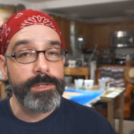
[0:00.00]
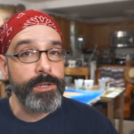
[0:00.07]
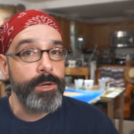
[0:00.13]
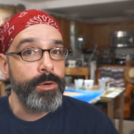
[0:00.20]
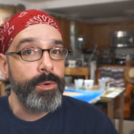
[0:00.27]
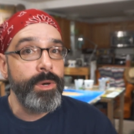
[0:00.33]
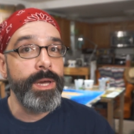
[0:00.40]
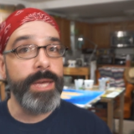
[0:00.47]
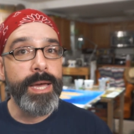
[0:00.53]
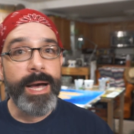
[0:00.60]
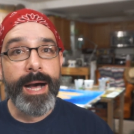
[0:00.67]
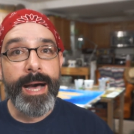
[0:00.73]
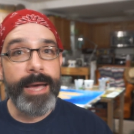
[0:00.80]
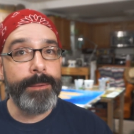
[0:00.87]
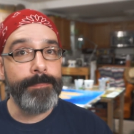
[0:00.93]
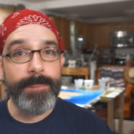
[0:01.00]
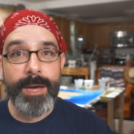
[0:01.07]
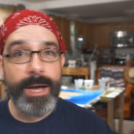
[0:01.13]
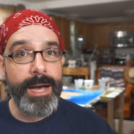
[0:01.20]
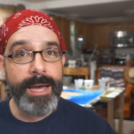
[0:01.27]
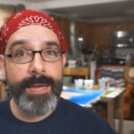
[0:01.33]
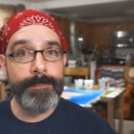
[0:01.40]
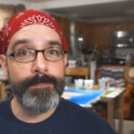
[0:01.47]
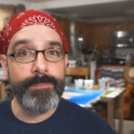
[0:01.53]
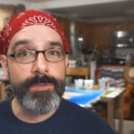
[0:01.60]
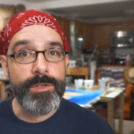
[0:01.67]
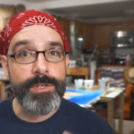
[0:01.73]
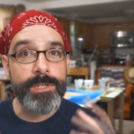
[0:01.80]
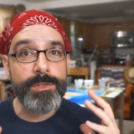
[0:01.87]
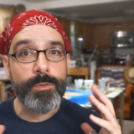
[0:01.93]
So I'm, I'm
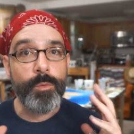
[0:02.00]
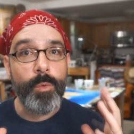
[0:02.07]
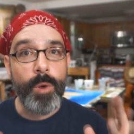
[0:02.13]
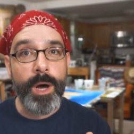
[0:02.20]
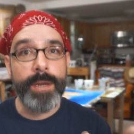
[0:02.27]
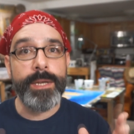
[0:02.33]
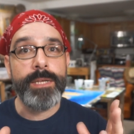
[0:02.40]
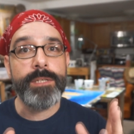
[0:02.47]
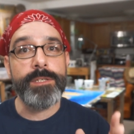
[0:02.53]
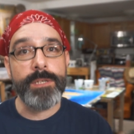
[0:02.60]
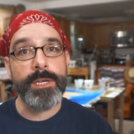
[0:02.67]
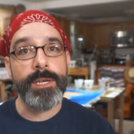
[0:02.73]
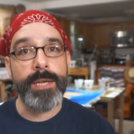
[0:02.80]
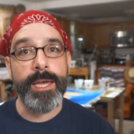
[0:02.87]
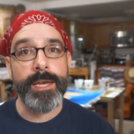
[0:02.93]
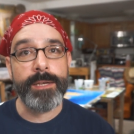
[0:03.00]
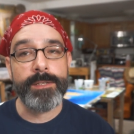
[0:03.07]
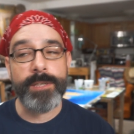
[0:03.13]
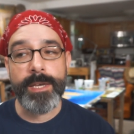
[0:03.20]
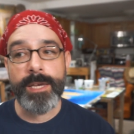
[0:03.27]
just wanting to connect.